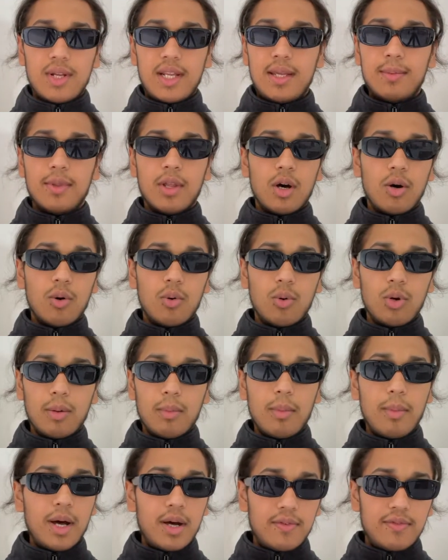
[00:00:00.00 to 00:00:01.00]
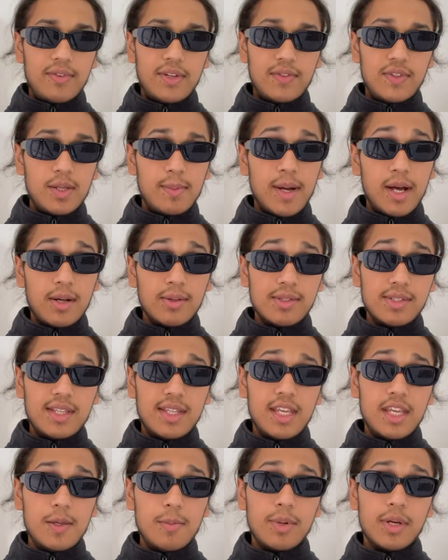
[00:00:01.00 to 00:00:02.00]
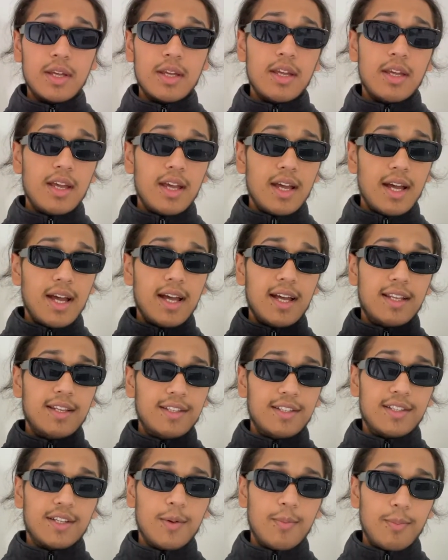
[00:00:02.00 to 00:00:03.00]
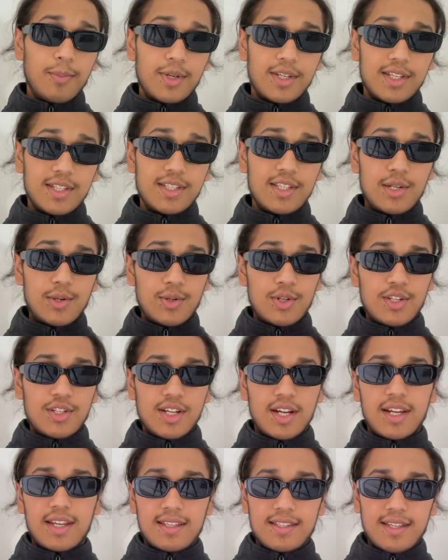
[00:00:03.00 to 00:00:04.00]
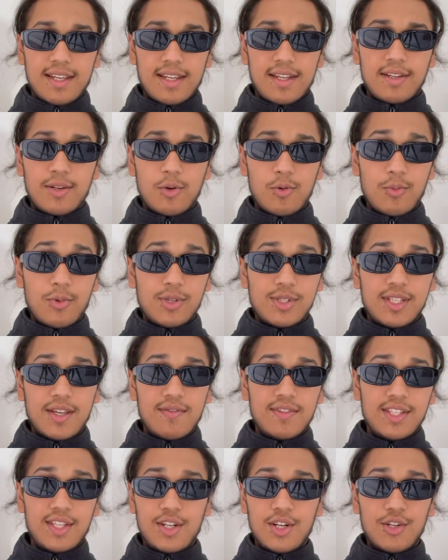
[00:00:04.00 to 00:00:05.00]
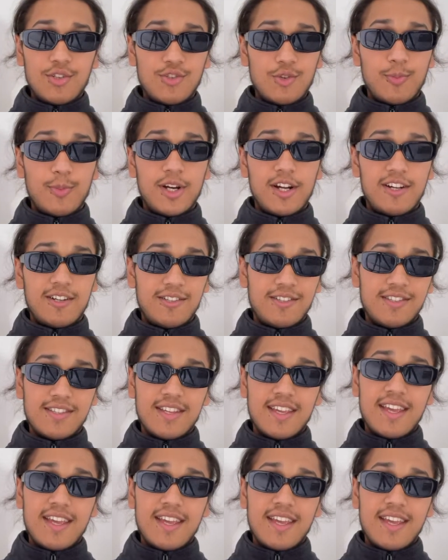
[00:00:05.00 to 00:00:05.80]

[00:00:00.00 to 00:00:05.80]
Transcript: in the whole, I'm about £50 deep, and considering the jacket's like almost £1,700,